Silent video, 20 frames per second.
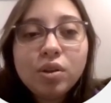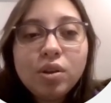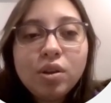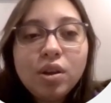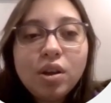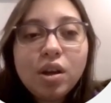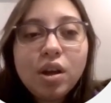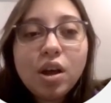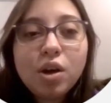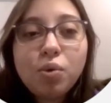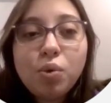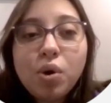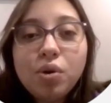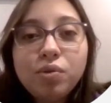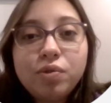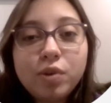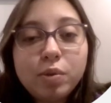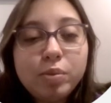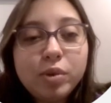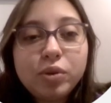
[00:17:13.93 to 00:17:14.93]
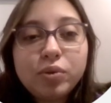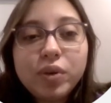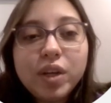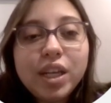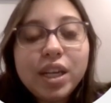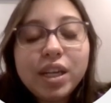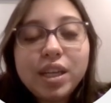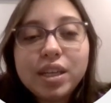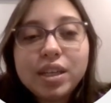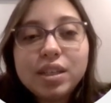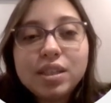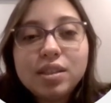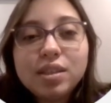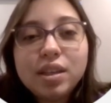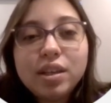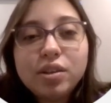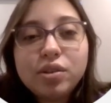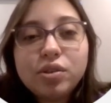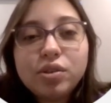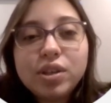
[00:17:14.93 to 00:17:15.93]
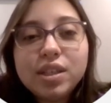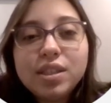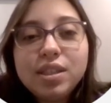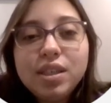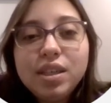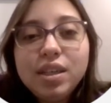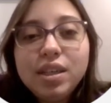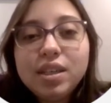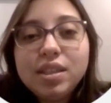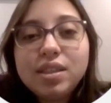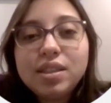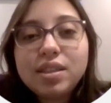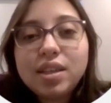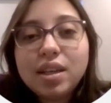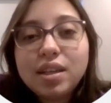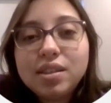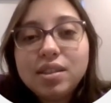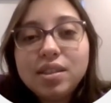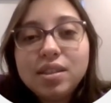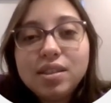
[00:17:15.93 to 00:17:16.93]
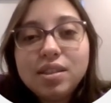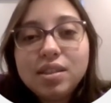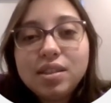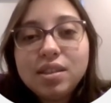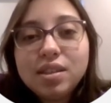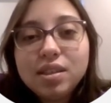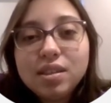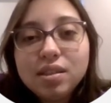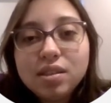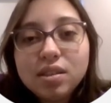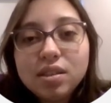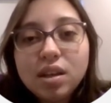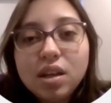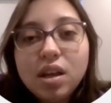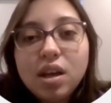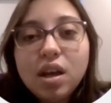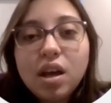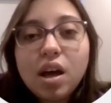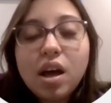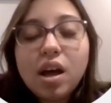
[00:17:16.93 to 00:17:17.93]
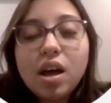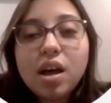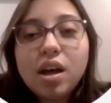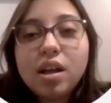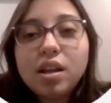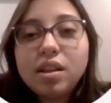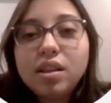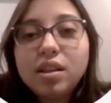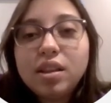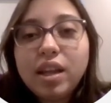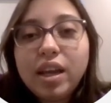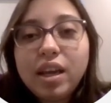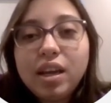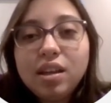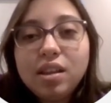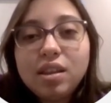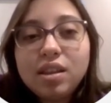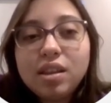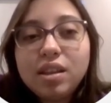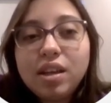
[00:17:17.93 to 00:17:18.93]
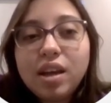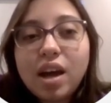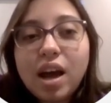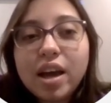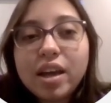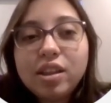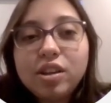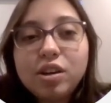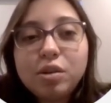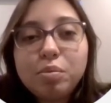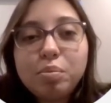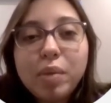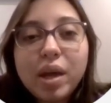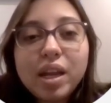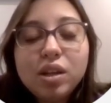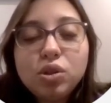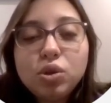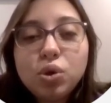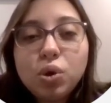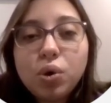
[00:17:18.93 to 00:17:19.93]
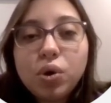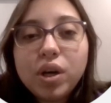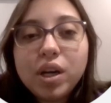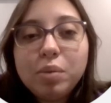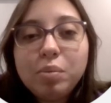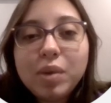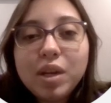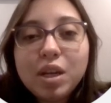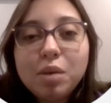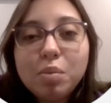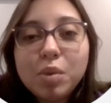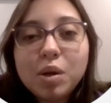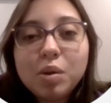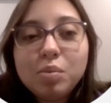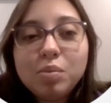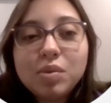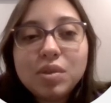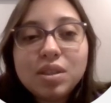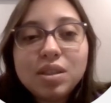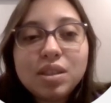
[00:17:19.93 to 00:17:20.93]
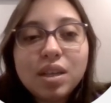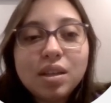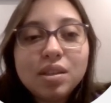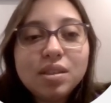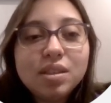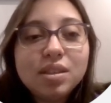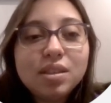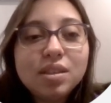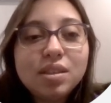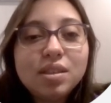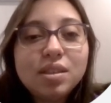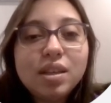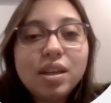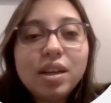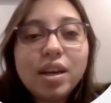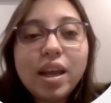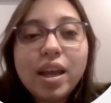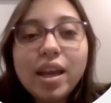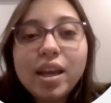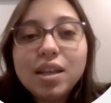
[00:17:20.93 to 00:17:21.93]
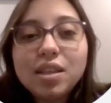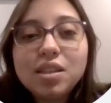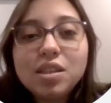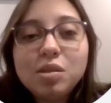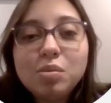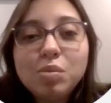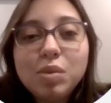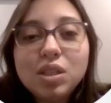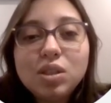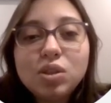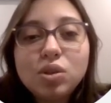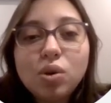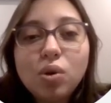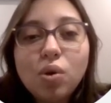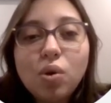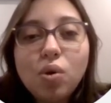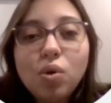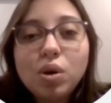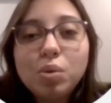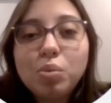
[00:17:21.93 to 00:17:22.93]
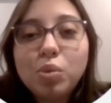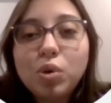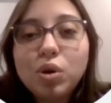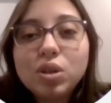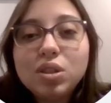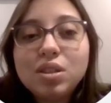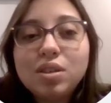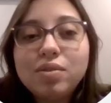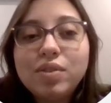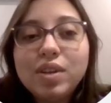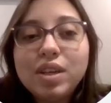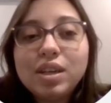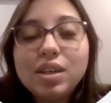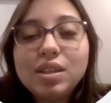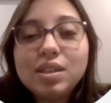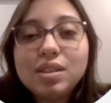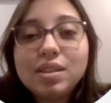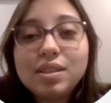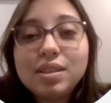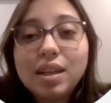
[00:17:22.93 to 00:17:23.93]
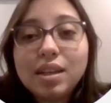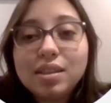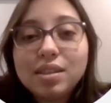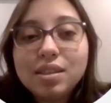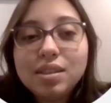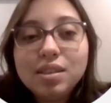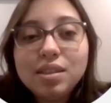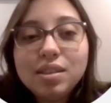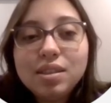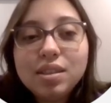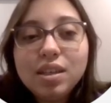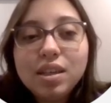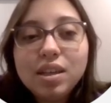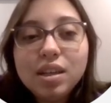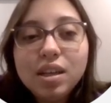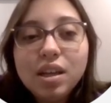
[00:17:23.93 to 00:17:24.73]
a quote from the reading is, increasing in sentences length, either mandatory minimum sentence enhancements or more severe sentencing,